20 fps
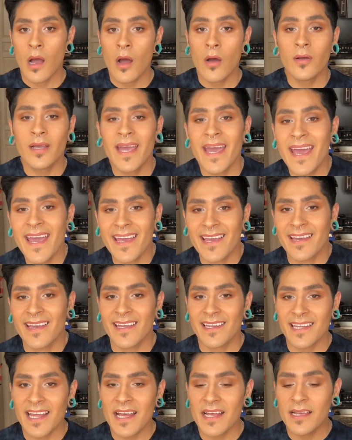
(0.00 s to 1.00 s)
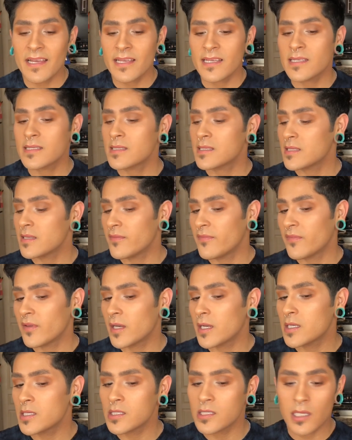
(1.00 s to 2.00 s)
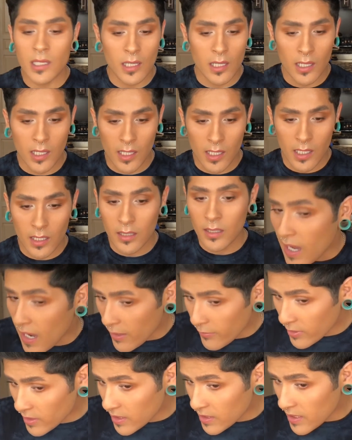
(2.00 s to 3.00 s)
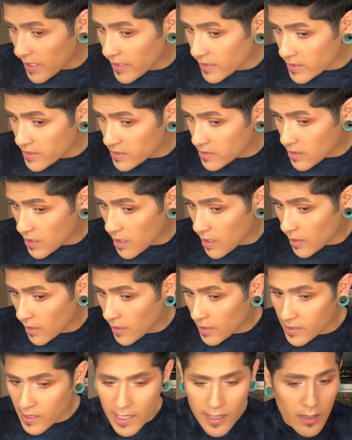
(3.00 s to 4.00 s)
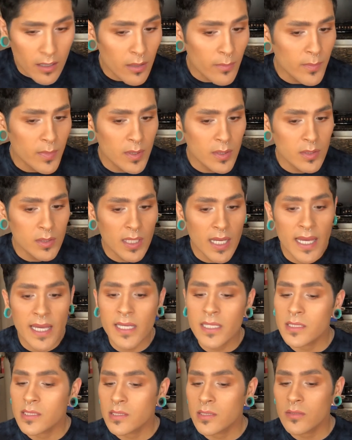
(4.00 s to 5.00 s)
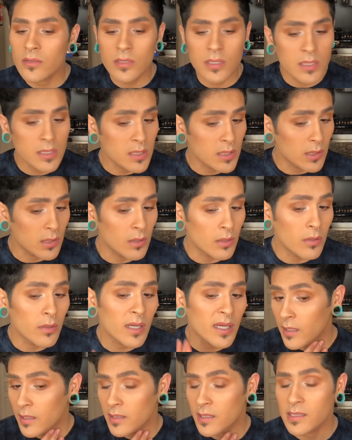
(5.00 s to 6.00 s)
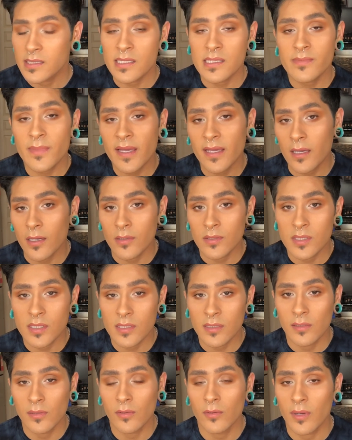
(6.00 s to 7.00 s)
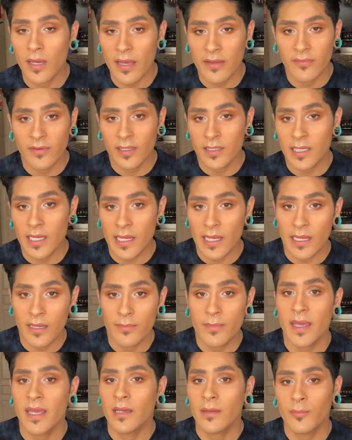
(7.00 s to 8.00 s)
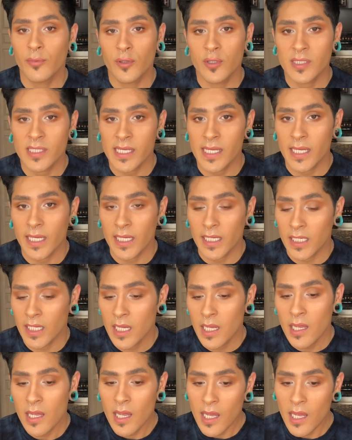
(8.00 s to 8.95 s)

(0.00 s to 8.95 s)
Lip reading: Okay, and that is the finished look. I really like this look, and I hope you guys do too. This is my go-to everyday makeup routine.